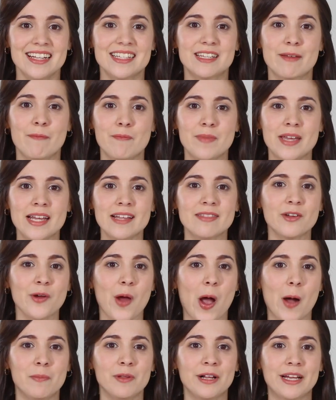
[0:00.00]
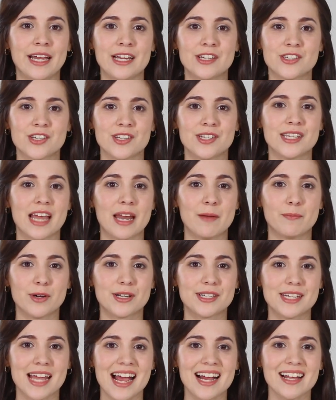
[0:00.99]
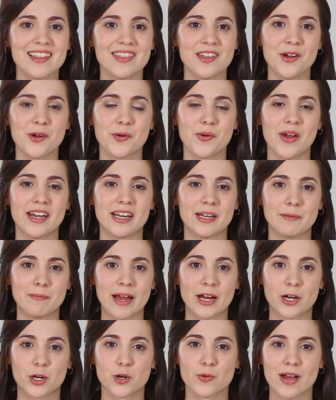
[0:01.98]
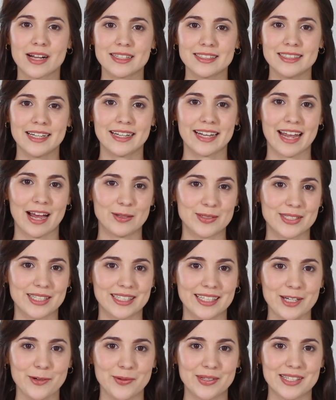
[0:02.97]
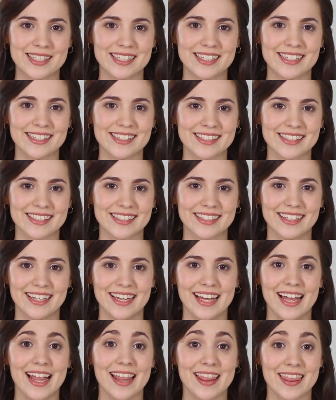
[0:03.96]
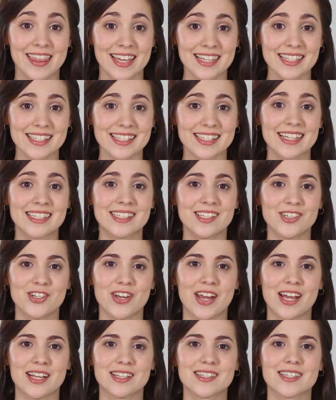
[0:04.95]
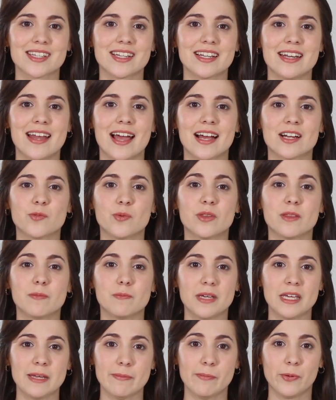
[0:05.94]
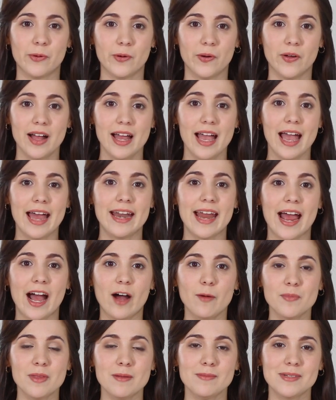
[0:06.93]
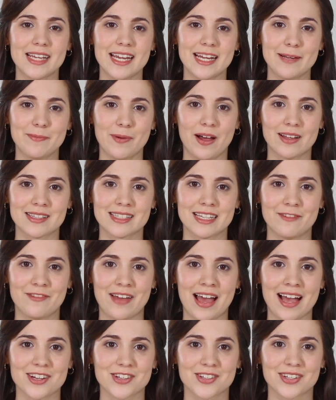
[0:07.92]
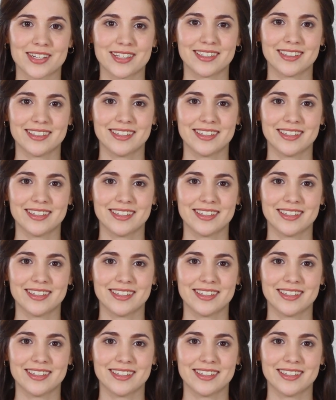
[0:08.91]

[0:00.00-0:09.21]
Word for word: to meet their obligations and protect their credit by correcting account delinquencies. This is a chance to connect with people and help them take positive action.